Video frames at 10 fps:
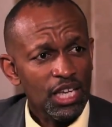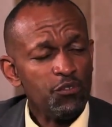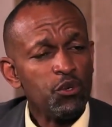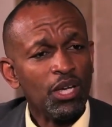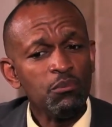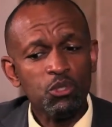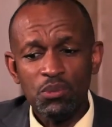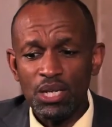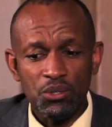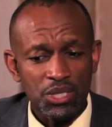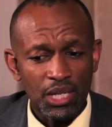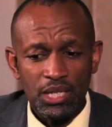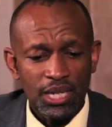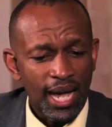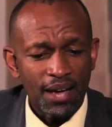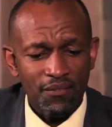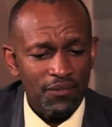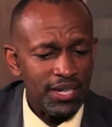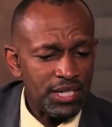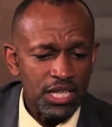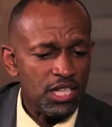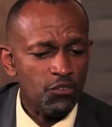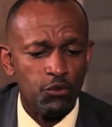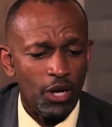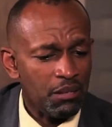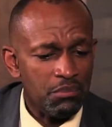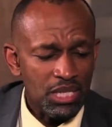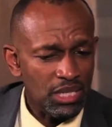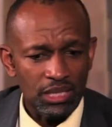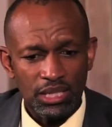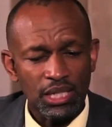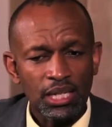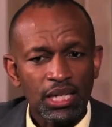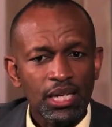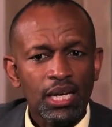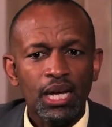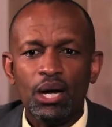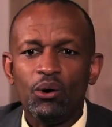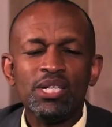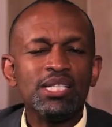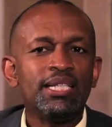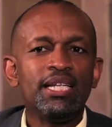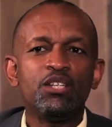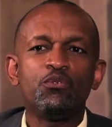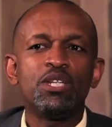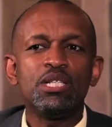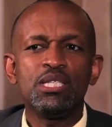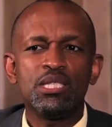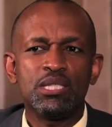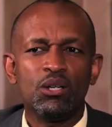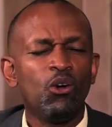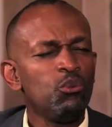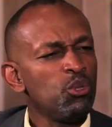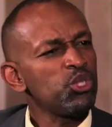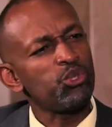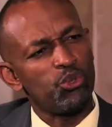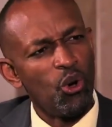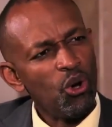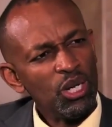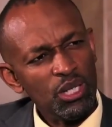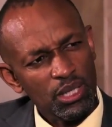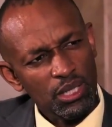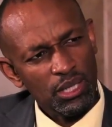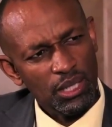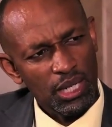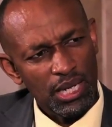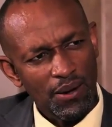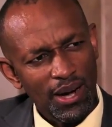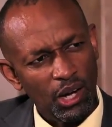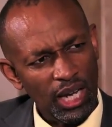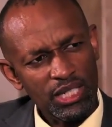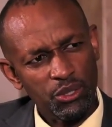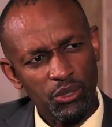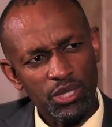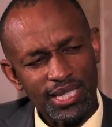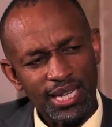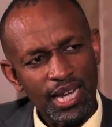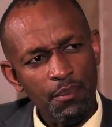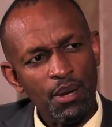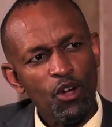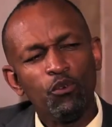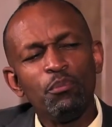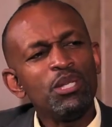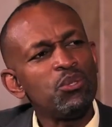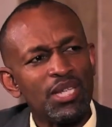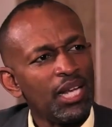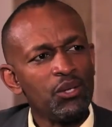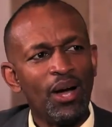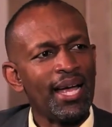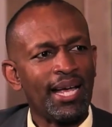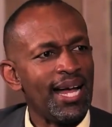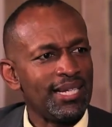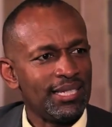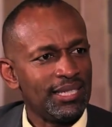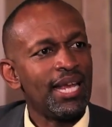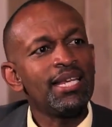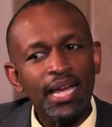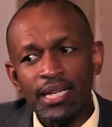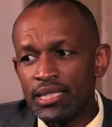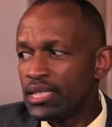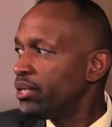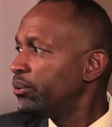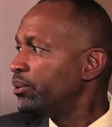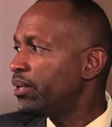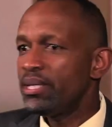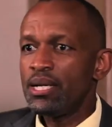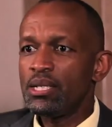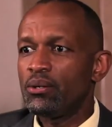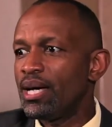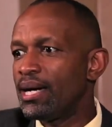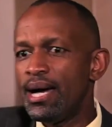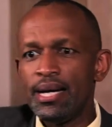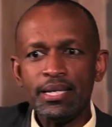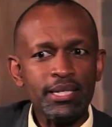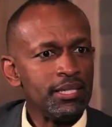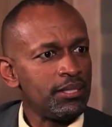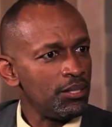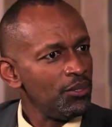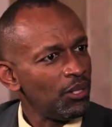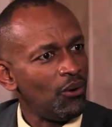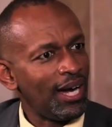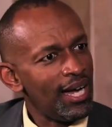If you came to me and you said, I have a fundraising for ABCD, honestly, it feels almost wrong in our cultural setup for me to tell you I can't. And yet, unaona niko na gari, sijui niko